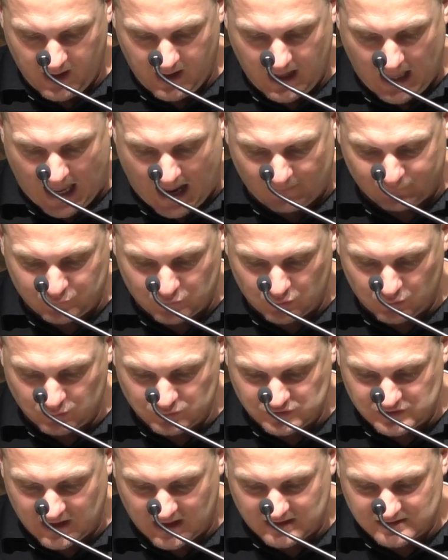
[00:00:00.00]
after
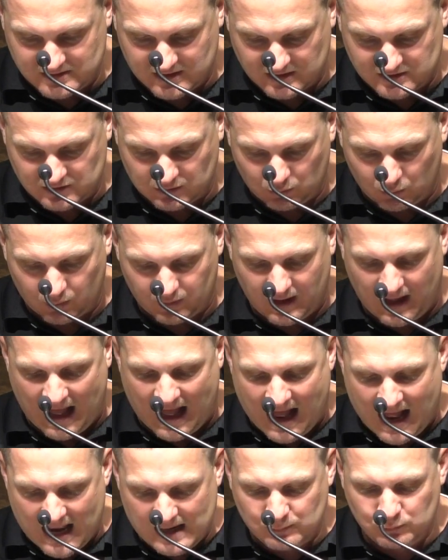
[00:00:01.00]
those days, says the Lord,
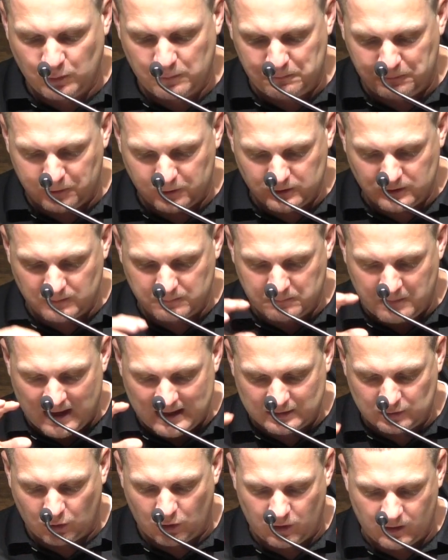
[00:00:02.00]
I will put my
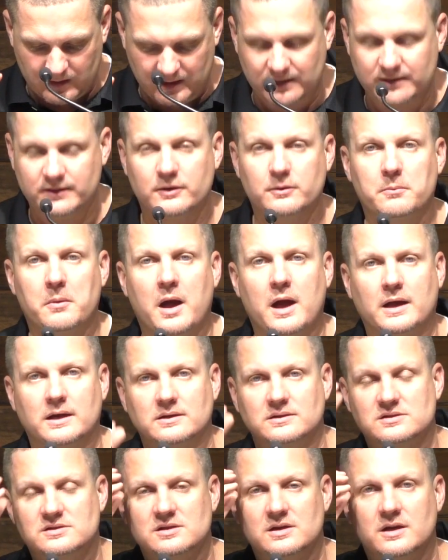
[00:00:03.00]
law in their
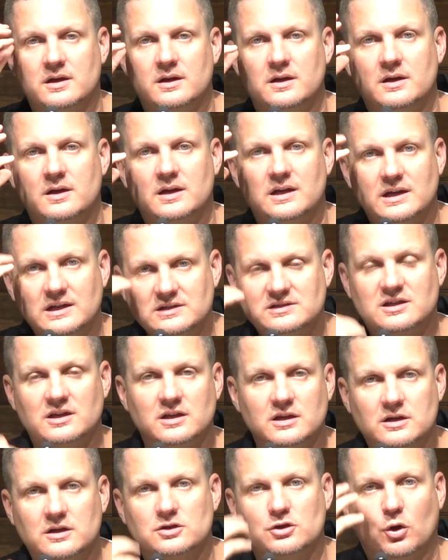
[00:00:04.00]
minds.
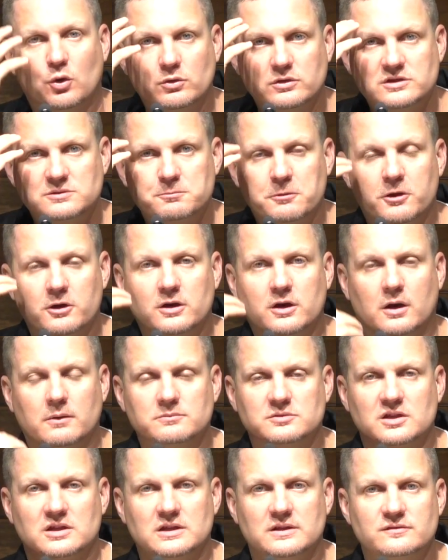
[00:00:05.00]
The Holy Spirit
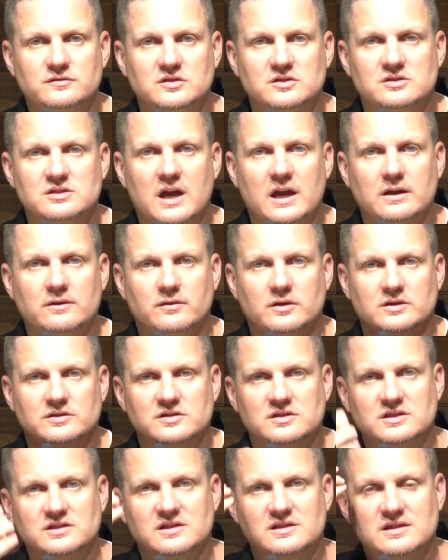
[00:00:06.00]
comes and lives inside of us.
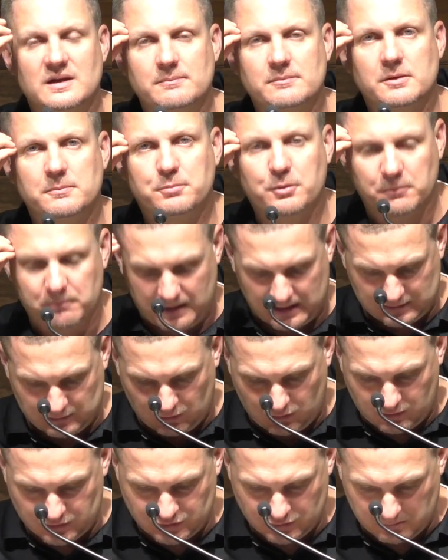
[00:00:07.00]
He says, I'm going to put my
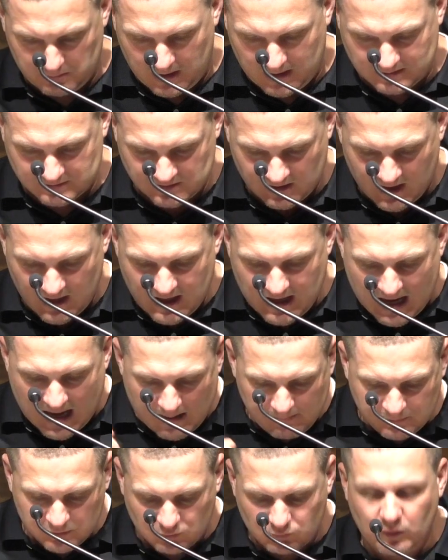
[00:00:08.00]
law in your minds.
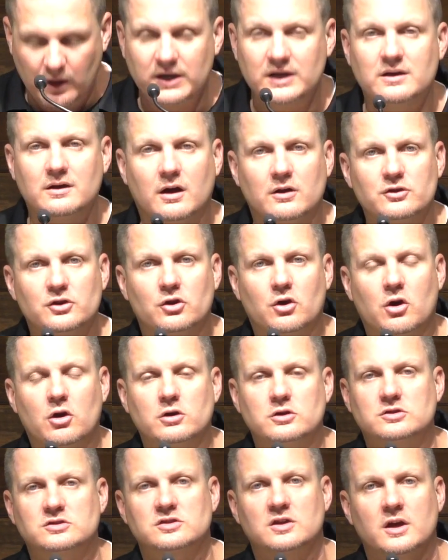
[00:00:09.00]
I'm going to write it on their
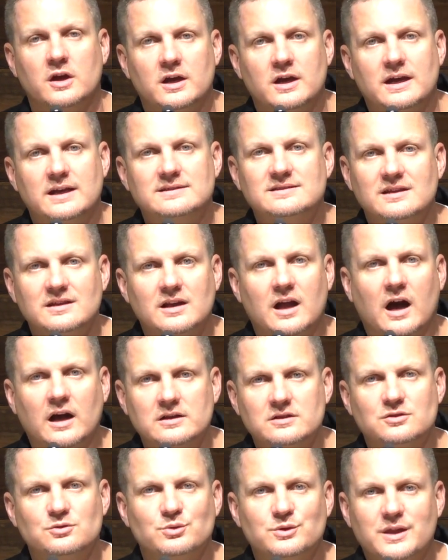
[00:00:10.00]
hearts. Isn't
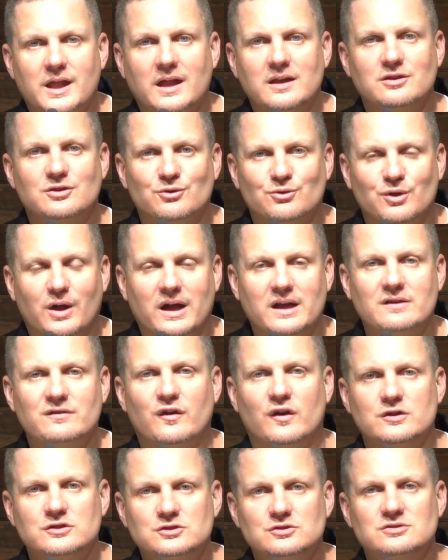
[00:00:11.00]
God doing that in your life?
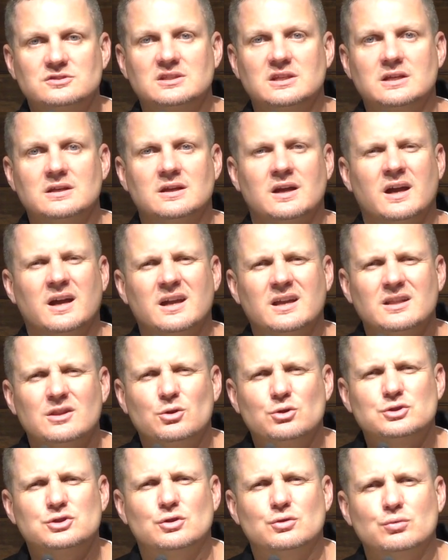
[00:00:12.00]
Aren't you seeing,
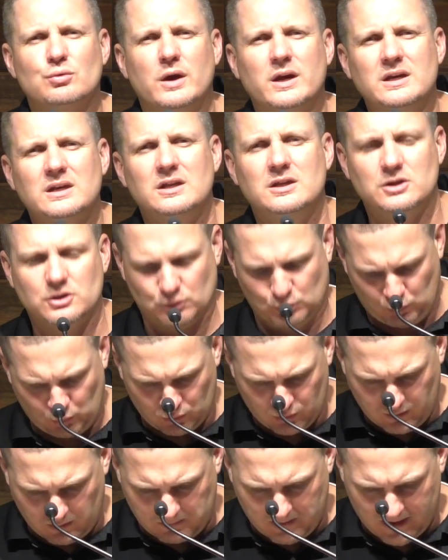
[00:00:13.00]
Lord, you're writing your
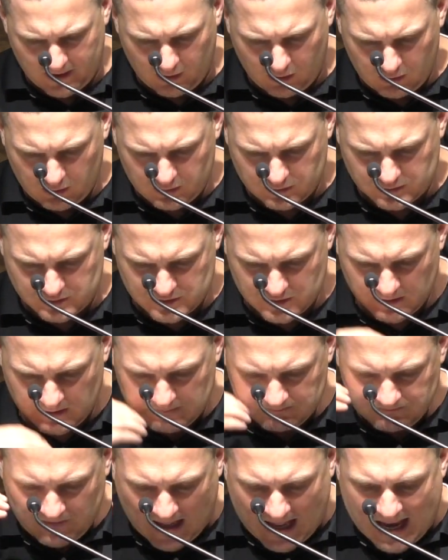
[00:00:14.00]
word on my heart.
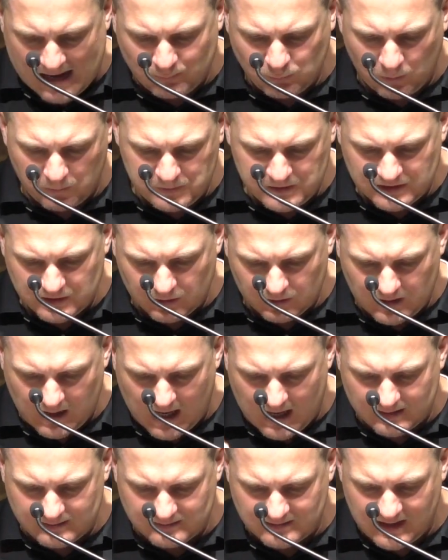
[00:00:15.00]
I will be their
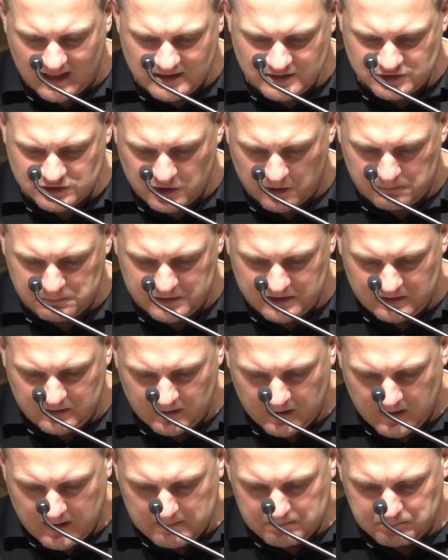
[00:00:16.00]
God. They shall
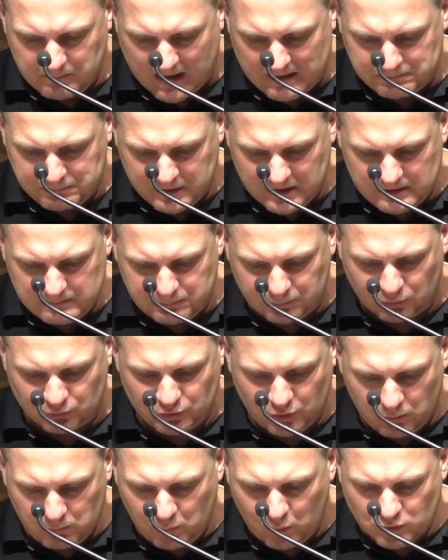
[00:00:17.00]
be my people.
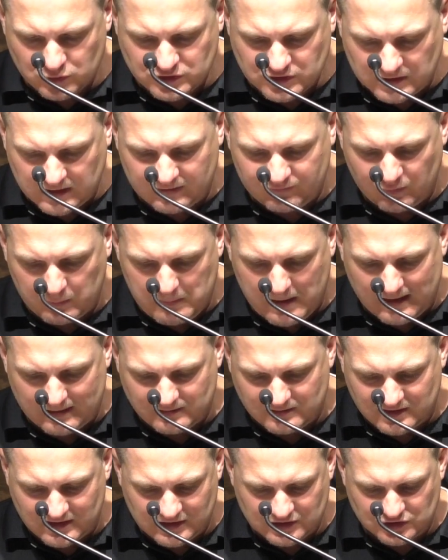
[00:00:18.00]
No more shall every man
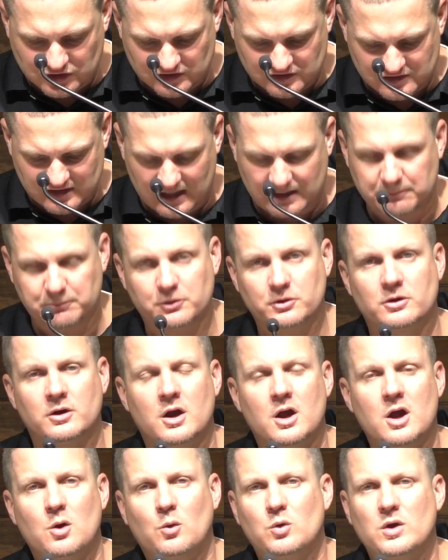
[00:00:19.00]
teach his neighbor.
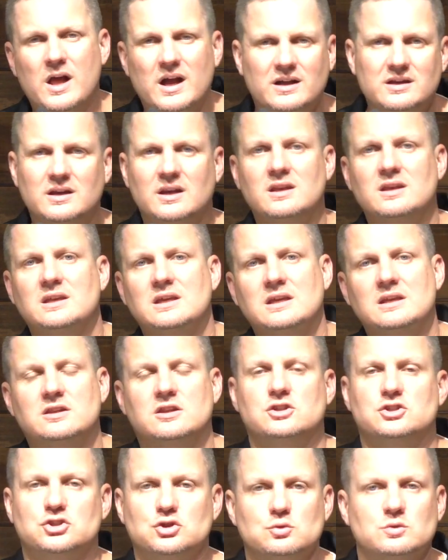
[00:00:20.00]
We're not going to need
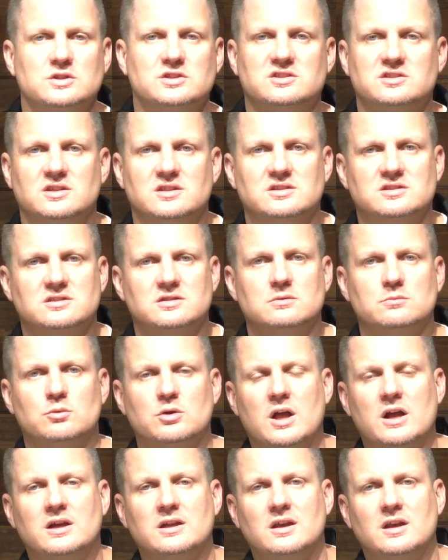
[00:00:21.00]
the Jewish system. We're
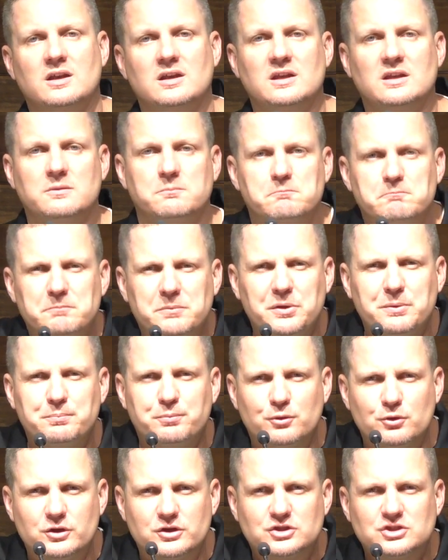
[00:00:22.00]
not going to need
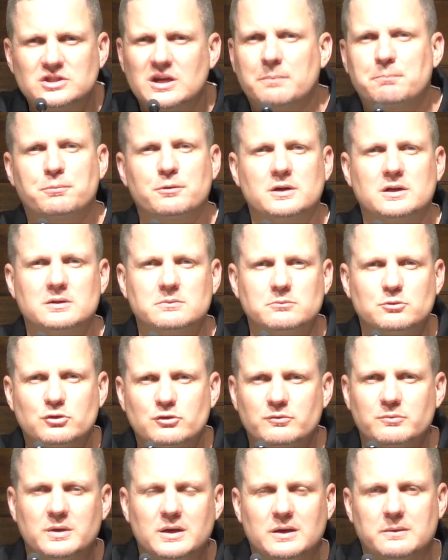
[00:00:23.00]
people, the shepherding
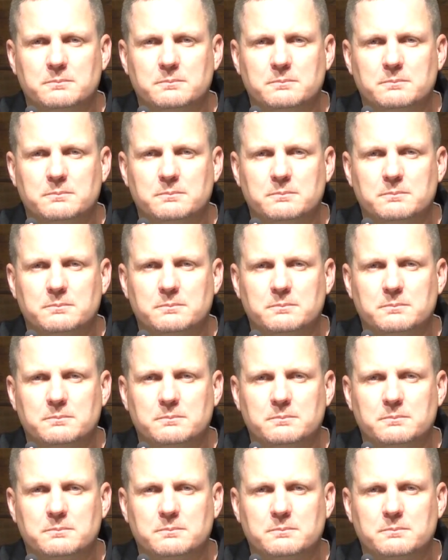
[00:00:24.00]
movement